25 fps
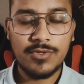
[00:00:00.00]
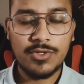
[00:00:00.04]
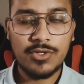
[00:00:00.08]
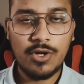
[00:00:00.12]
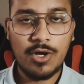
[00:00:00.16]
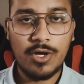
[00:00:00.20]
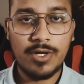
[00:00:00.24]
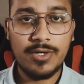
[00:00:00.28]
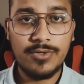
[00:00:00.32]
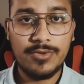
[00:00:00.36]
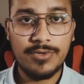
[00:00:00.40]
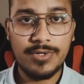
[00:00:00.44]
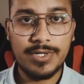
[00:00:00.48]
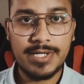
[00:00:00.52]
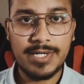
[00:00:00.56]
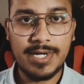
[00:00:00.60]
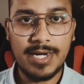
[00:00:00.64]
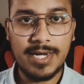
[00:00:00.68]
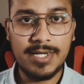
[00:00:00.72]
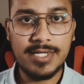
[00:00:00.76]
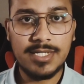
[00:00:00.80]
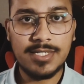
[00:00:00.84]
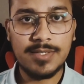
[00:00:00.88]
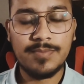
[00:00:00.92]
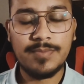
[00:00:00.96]
thorough
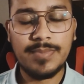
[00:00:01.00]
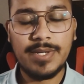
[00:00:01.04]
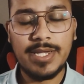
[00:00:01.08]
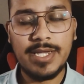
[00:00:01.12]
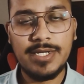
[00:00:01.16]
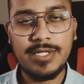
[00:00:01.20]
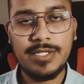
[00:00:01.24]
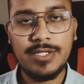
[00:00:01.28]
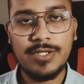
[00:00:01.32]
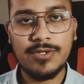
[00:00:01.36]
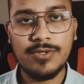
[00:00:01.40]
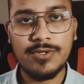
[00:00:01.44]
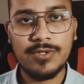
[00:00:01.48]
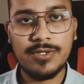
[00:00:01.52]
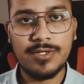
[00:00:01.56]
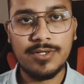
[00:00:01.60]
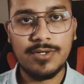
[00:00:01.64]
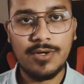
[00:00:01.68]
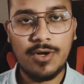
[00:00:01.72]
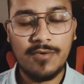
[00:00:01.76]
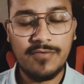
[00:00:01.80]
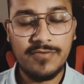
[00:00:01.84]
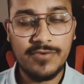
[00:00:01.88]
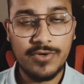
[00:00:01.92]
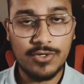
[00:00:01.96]
grasp
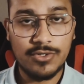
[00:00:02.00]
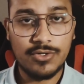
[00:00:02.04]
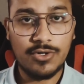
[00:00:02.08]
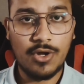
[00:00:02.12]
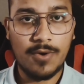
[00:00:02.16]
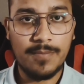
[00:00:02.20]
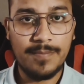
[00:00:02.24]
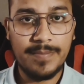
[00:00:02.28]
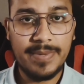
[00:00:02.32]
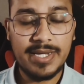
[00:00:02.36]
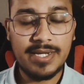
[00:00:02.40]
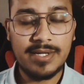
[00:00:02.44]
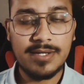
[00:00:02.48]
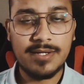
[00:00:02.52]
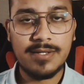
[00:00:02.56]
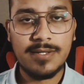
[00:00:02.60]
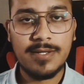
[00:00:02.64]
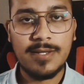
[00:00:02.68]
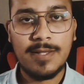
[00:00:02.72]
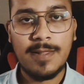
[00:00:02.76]
of your topic,